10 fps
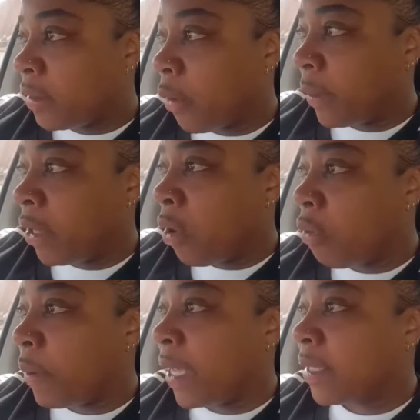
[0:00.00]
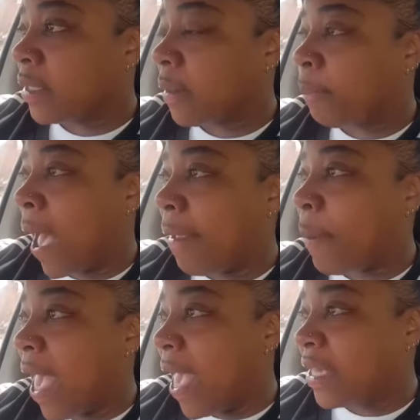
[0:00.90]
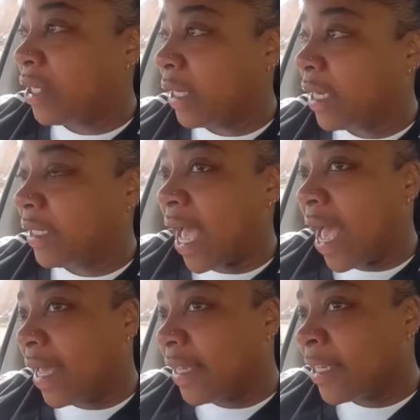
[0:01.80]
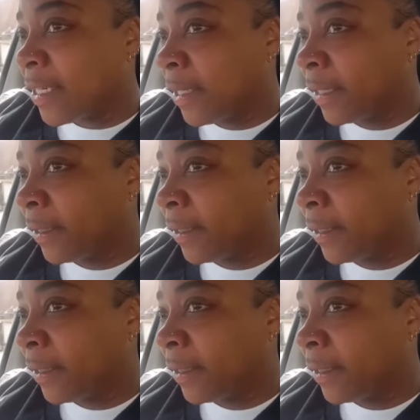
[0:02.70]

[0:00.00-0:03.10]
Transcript: that we always bypass the good guys.